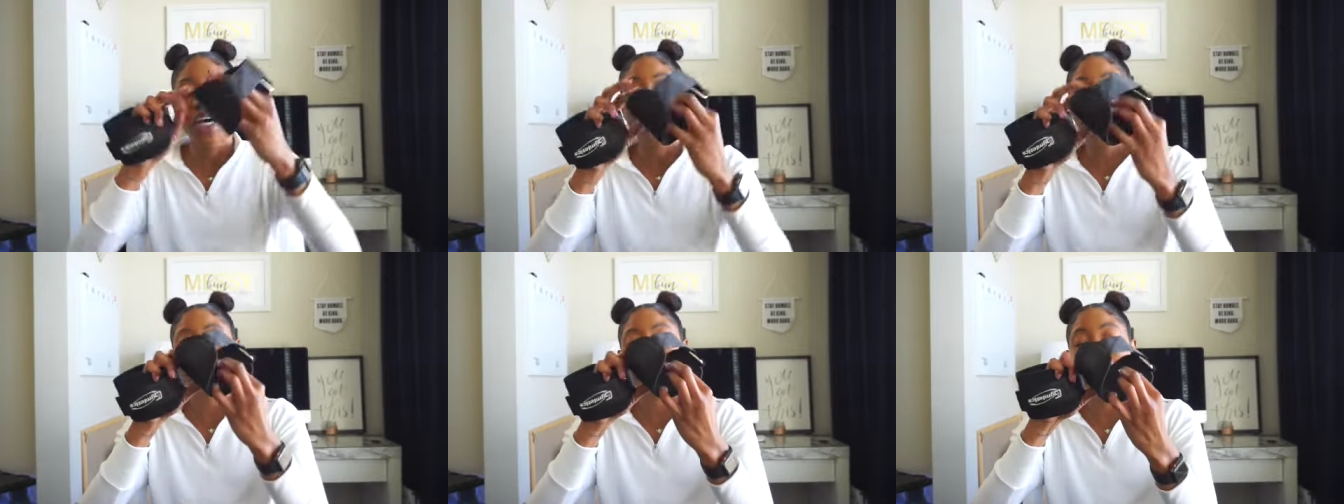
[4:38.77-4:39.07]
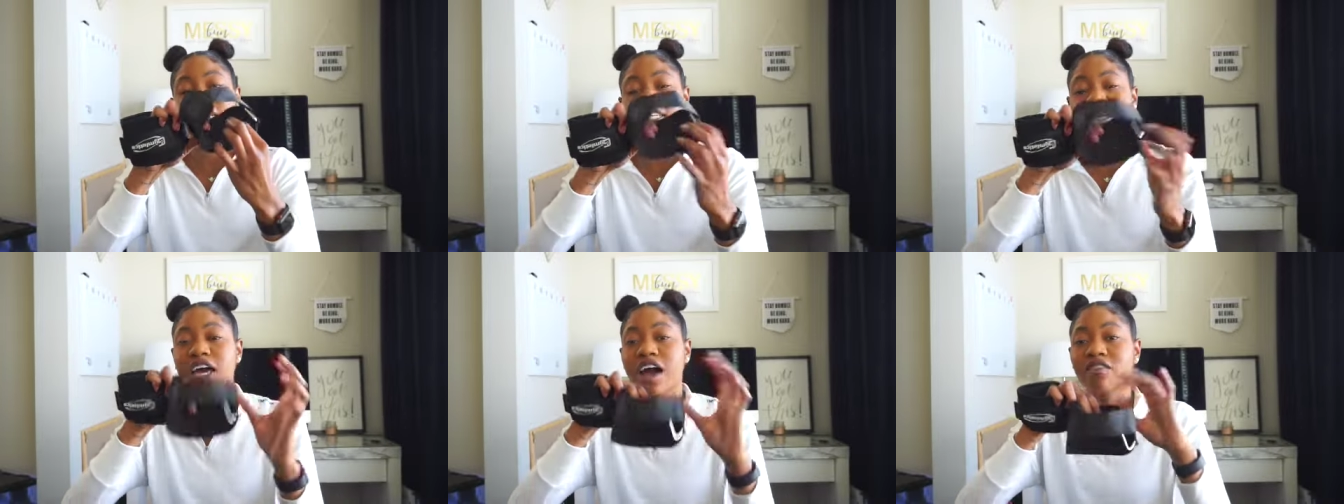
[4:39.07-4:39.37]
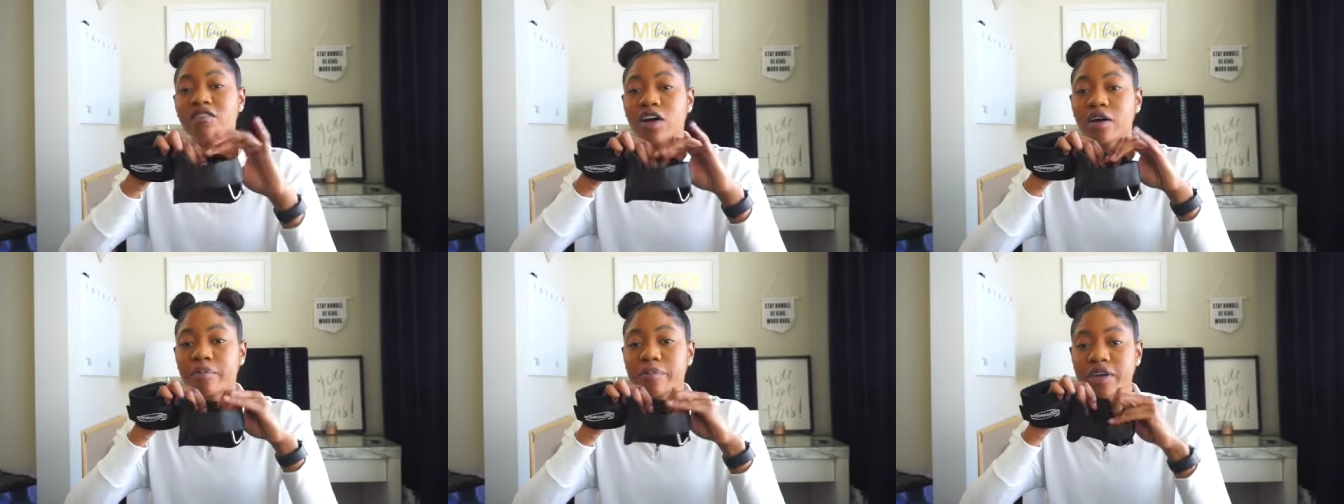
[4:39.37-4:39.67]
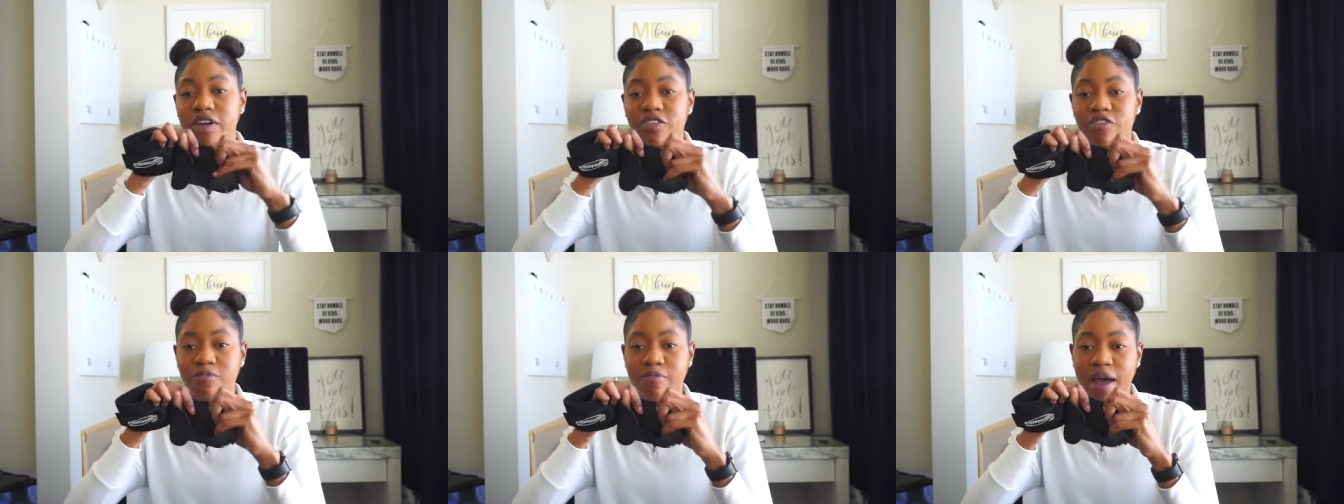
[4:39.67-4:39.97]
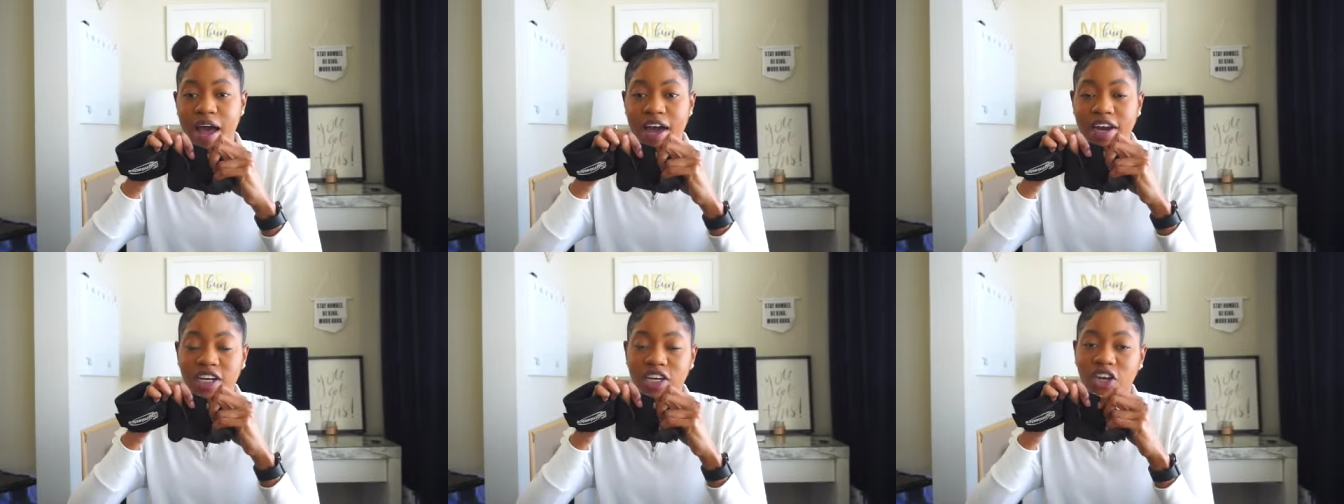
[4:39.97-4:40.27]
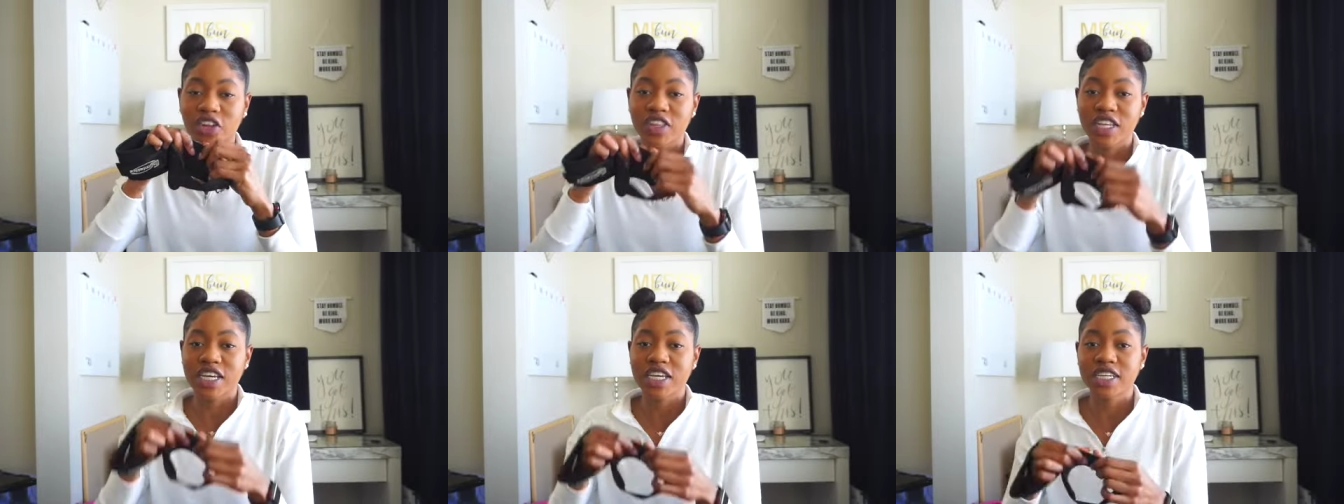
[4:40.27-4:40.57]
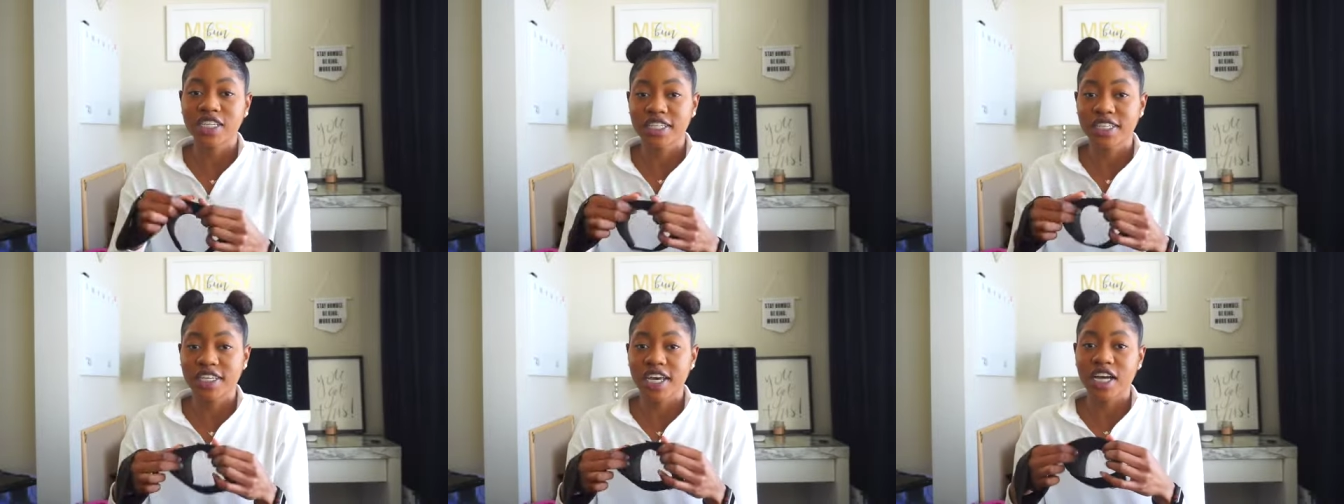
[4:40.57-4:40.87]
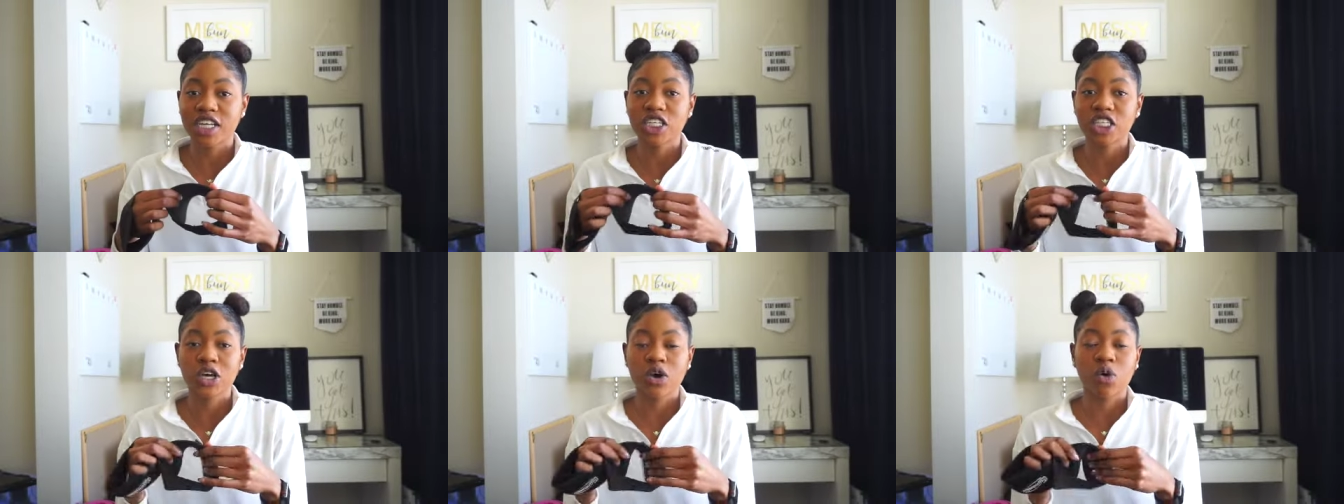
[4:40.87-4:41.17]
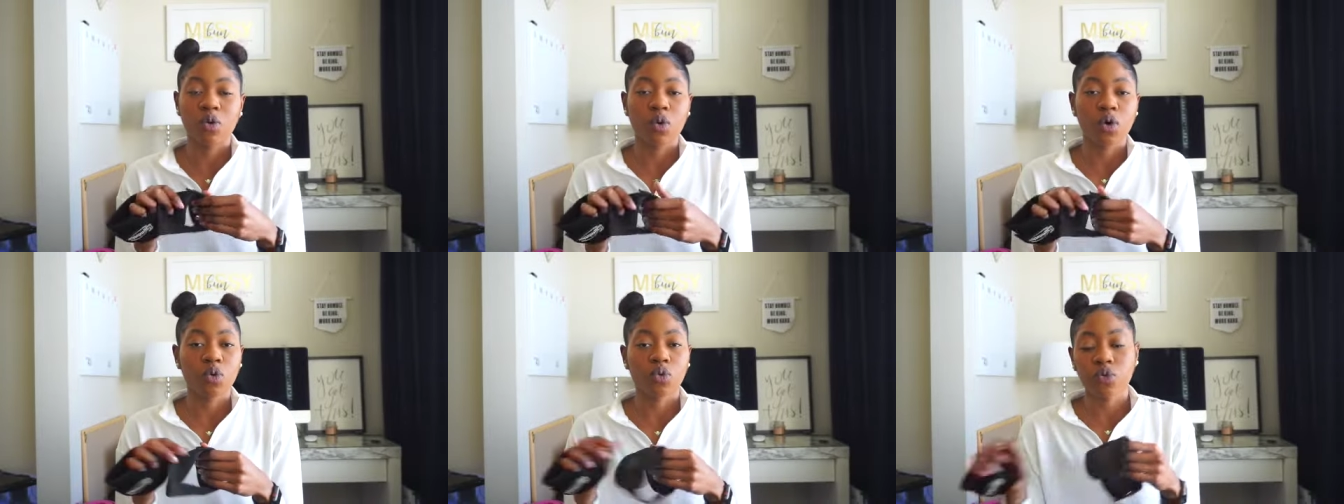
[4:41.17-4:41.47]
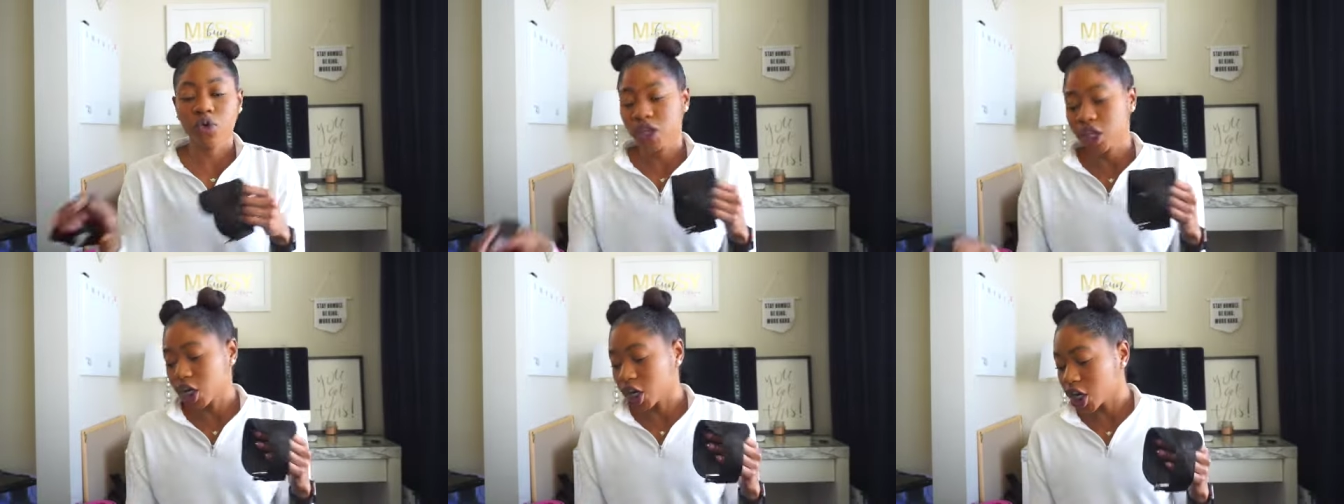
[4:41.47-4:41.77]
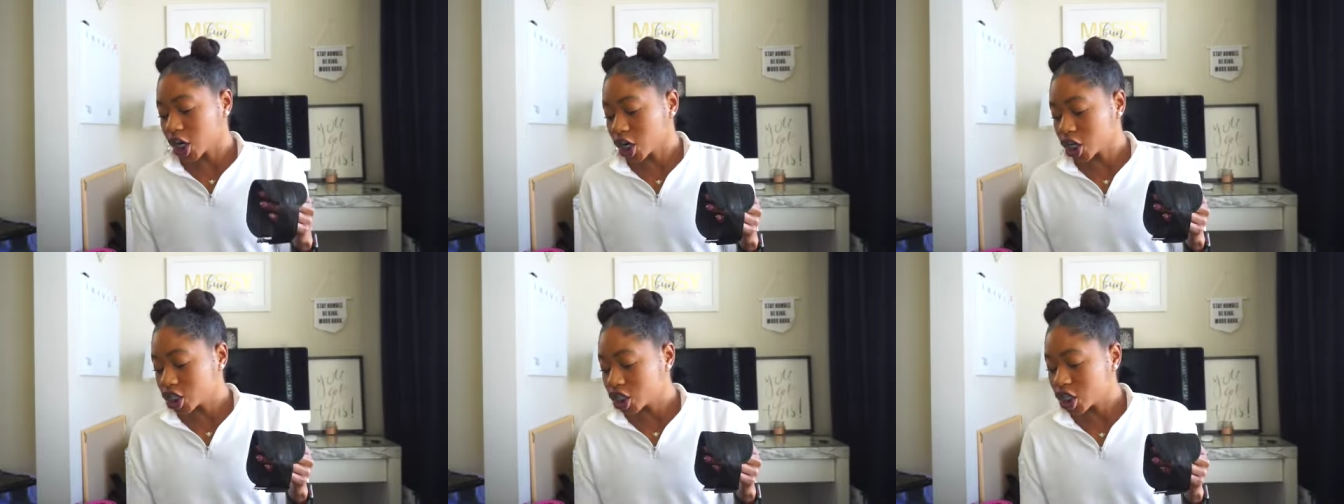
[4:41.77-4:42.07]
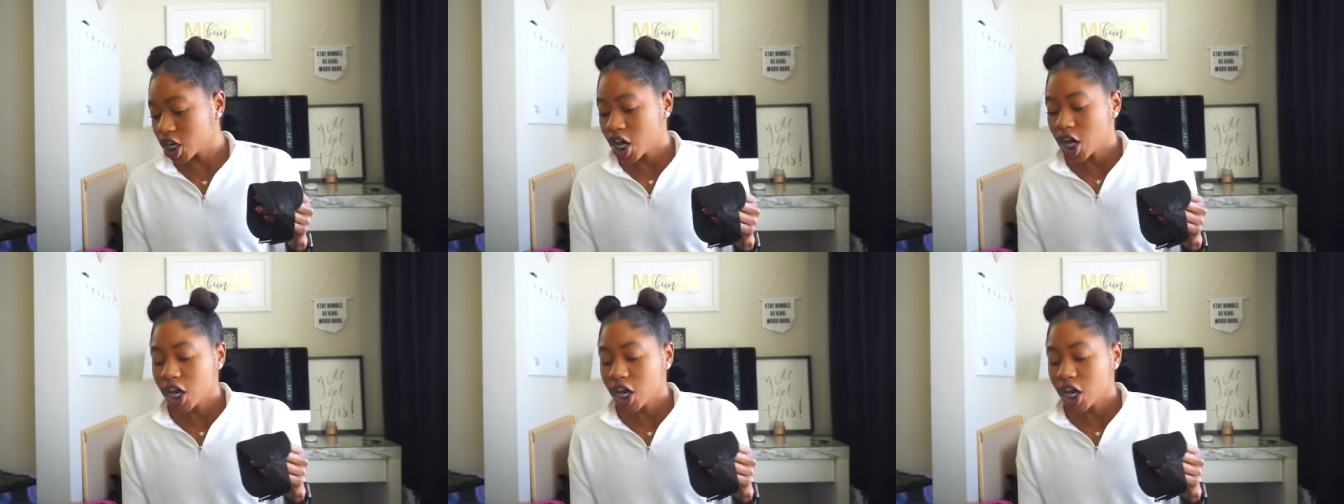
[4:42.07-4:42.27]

It does have a bit of padding on the inside so it won't really hurt